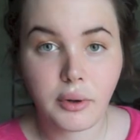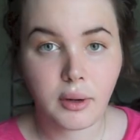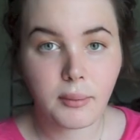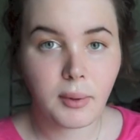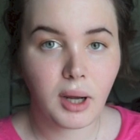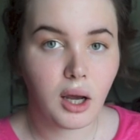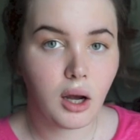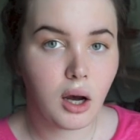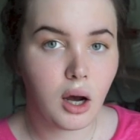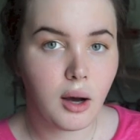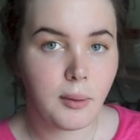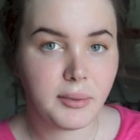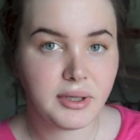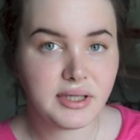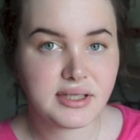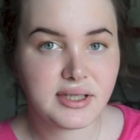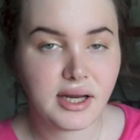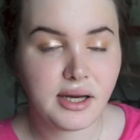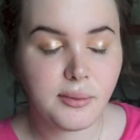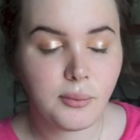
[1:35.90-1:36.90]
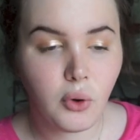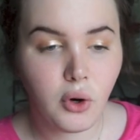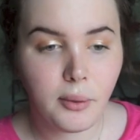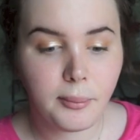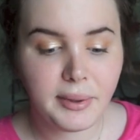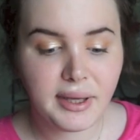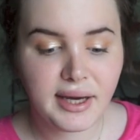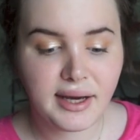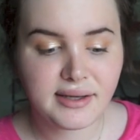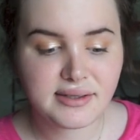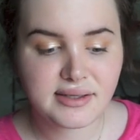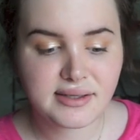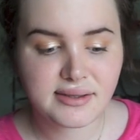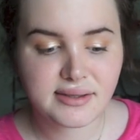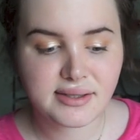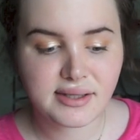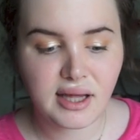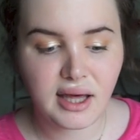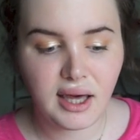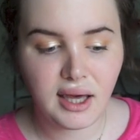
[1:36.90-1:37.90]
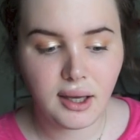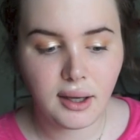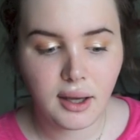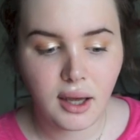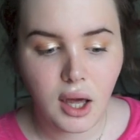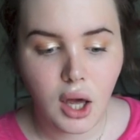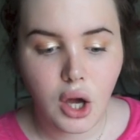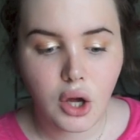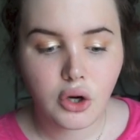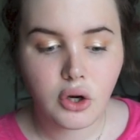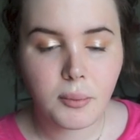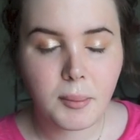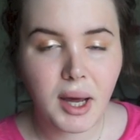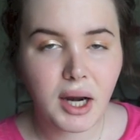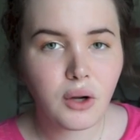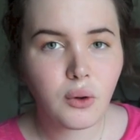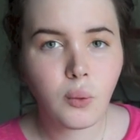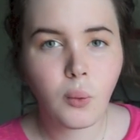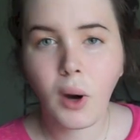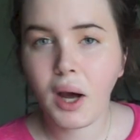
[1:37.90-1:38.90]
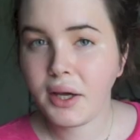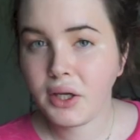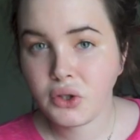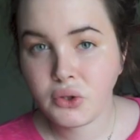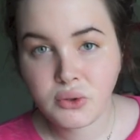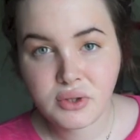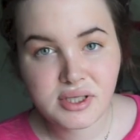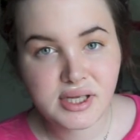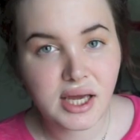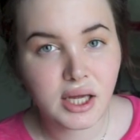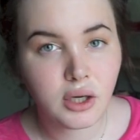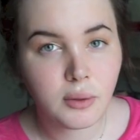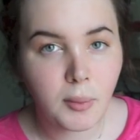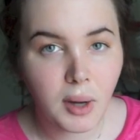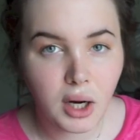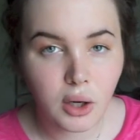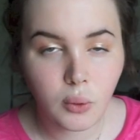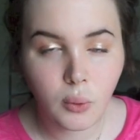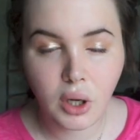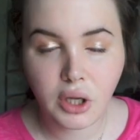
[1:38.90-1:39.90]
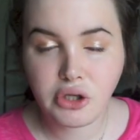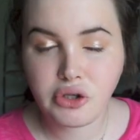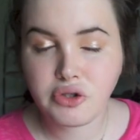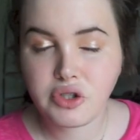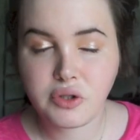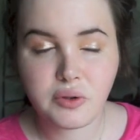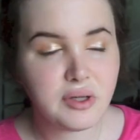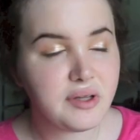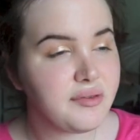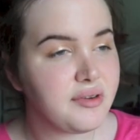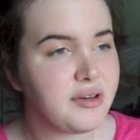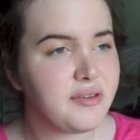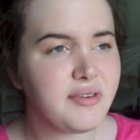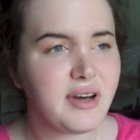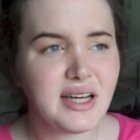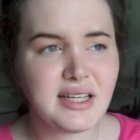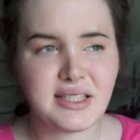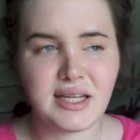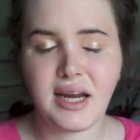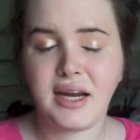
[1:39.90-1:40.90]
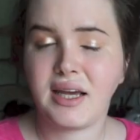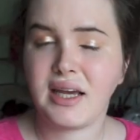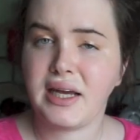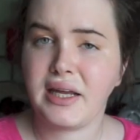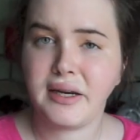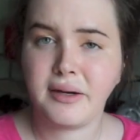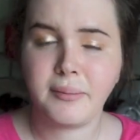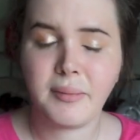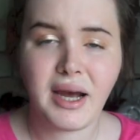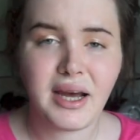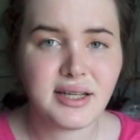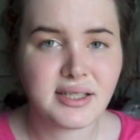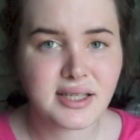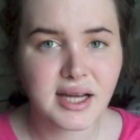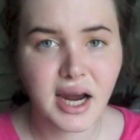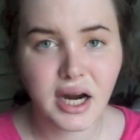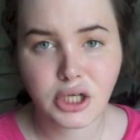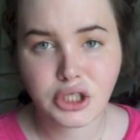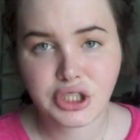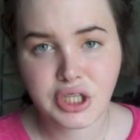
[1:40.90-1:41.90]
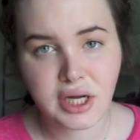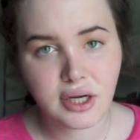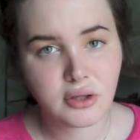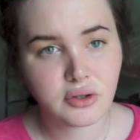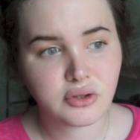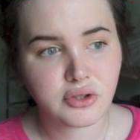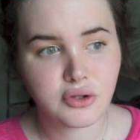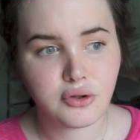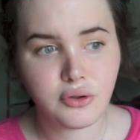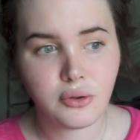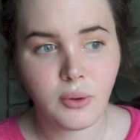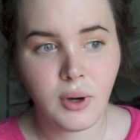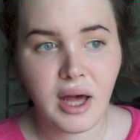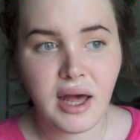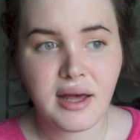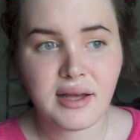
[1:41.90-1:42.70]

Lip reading: read my comments anymore, because it's like, no matter what you say, no matter what you do, even if I dedicated my entire channel to